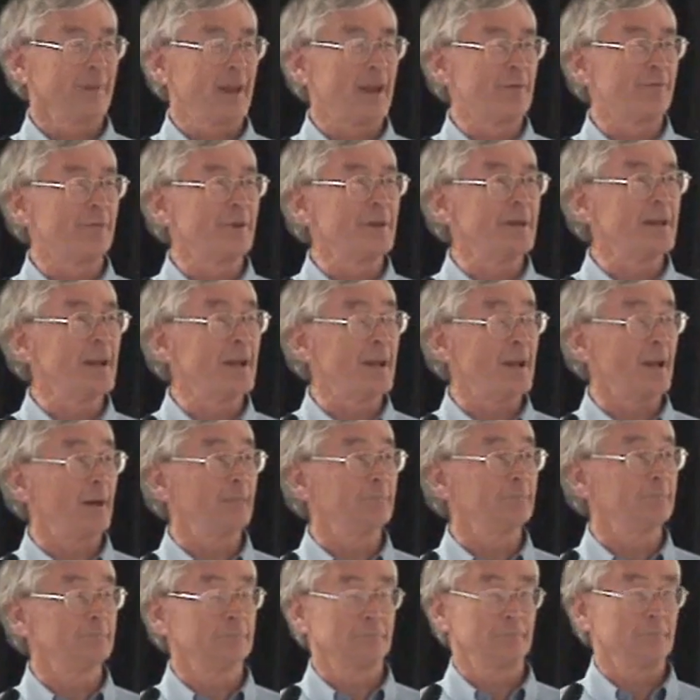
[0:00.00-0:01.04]
every year.
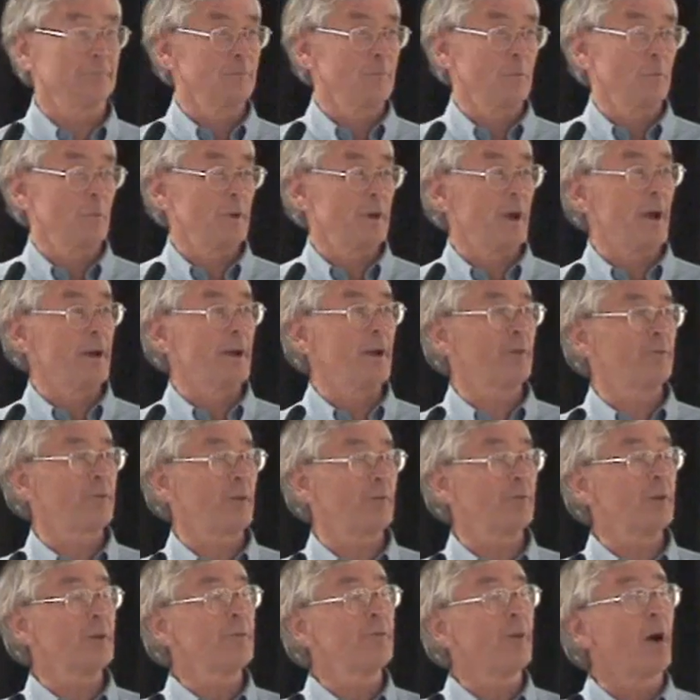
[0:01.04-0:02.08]
We don't have
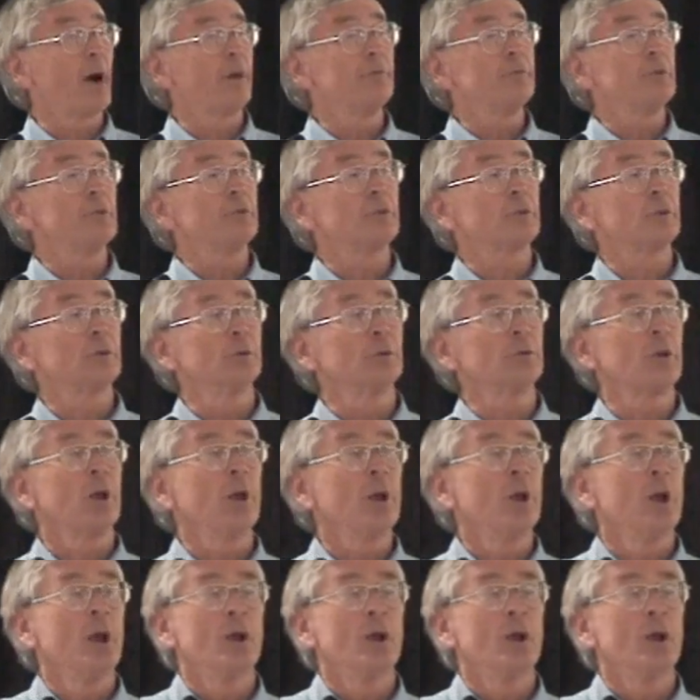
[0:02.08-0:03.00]
75 new schools.